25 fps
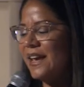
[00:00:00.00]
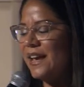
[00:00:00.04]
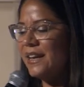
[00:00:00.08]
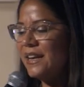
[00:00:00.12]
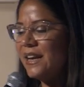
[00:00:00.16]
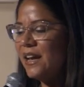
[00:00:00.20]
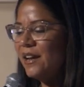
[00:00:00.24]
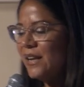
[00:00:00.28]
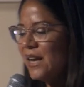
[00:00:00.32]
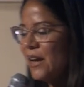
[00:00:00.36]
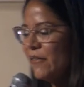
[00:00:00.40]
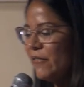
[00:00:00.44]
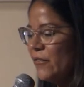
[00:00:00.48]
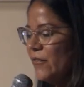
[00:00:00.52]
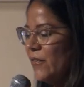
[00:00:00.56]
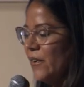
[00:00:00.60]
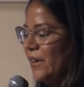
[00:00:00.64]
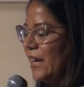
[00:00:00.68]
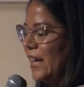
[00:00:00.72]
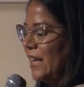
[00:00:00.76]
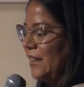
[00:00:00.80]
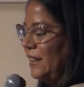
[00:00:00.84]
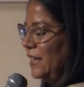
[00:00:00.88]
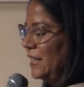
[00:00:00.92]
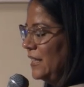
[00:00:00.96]
and I'll never
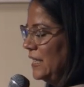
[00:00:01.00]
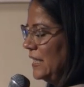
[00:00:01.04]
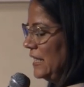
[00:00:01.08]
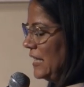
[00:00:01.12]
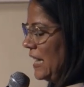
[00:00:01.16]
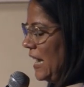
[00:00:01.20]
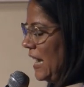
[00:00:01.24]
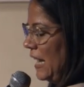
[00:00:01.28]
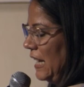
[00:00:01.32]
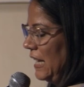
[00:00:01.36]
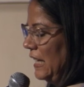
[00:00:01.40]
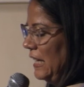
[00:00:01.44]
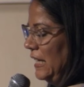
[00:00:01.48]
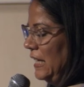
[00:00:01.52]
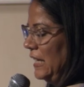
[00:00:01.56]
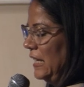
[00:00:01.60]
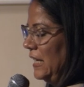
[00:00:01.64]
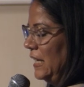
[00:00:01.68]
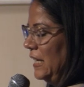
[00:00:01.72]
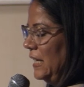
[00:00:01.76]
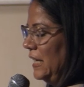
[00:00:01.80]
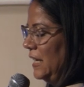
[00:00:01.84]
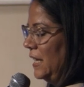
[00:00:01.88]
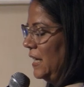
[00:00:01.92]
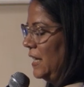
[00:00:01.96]
forget this day.
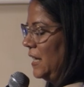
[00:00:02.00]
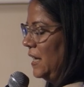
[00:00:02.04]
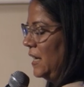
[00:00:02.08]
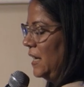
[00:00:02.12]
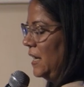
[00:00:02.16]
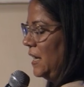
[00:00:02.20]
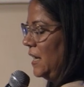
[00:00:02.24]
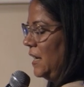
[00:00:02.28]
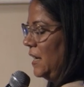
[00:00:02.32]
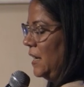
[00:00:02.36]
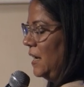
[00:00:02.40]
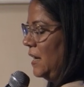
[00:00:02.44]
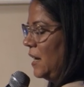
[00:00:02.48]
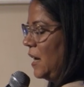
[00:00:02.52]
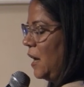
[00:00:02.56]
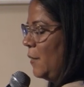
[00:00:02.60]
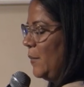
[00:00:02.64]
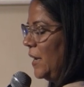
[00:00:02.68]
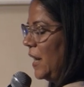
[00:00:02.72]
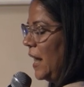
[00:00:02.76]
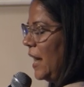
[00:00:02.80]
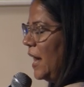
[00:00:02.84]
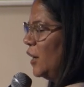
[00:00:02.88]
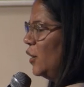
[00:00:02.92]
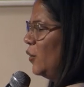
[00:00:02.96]
I
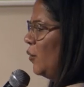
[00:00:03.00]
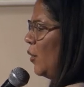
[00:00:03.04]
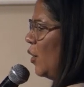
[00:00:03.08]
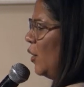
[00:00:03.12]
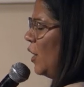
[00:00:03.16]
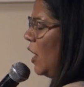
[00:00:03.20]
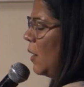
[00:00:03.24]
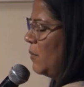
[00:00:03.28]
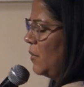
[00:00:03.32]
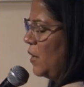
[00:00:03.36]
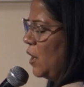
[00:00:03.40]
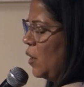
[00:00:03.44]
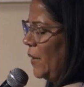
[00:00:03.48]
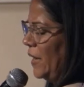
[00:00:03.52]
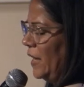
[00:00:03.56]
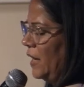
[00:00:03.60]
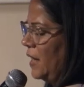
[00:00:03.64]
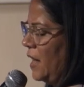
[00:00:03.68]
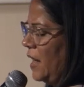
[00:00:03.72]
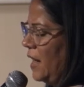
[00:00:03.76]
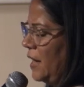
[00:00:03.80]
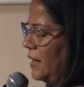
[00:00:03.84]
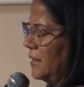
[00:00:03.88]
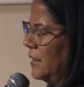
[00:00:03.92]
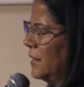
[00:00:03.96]
mean, I had grown up knowing
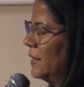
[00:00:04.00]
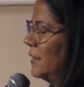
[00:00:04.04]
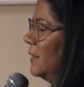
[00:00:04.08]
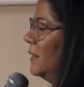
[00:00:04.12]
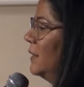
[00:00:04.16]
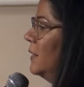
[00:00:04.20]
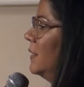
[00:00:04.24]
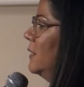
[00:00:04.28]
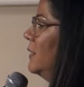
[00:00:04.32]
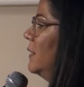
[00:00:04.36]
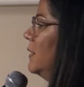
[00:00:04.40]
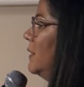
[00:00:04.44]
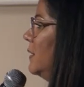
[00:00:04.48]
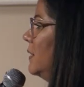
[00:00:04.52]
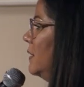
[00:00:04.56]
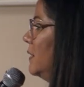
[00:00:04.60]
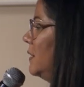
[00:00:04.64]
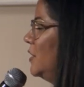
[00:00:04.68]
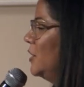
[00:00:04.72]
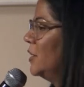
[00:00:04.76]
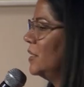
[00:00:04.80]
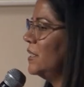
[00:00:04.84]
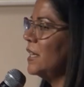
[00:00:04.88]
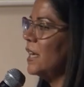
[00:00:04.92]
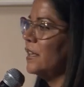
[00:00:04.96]
God,
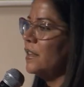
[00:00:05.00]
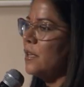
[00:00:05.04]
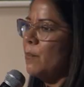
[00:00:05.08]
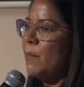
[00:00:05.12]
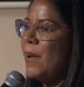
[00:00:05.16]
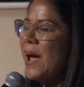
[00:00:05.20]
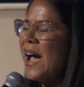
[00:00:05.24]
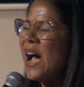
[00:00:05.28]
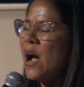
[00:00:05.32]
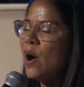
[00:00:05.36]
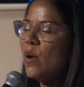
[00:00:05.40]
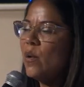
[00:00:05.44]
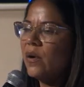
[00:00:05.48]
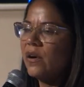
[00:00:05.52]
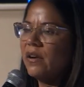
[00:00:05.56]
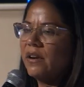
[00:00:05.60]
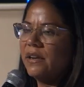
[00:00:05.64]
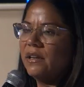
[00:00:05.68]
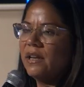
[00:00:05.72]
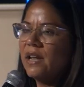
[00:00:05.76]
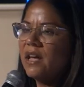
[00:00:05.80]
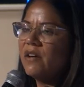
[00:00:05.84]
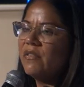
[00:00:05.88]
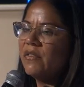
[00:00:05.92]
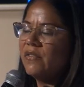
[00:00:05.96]
just not the power
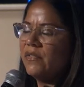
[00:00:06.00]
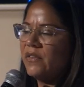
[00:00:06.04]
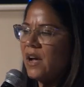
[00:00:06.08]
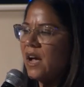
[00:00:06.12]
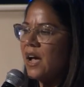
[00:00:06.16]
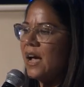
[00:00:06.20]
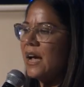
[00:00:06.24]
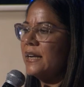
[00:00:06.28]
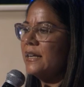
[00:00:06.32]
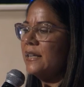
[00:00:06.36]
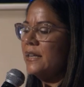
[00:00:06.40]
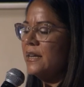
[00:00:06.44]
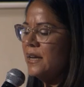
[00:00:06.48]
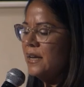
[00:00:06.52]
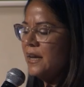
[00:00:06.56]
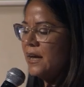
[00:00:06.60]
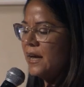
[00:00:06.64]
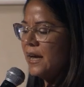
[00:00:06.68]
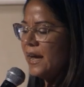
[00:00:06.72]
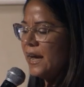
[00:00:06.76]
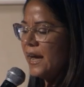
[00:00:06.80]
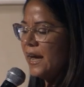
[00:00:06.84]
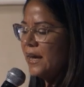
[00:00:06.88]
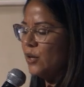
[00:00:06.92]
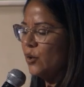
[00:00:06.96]
and love of God.
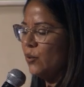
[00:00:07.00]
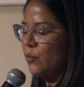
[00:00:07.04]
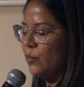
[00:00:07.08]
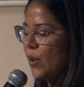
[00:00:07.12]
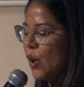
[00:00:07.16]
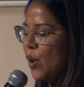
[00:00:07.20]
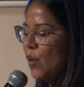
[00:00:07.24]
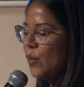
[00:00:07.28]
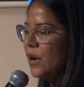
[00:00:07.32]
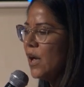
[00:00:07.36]
I had grown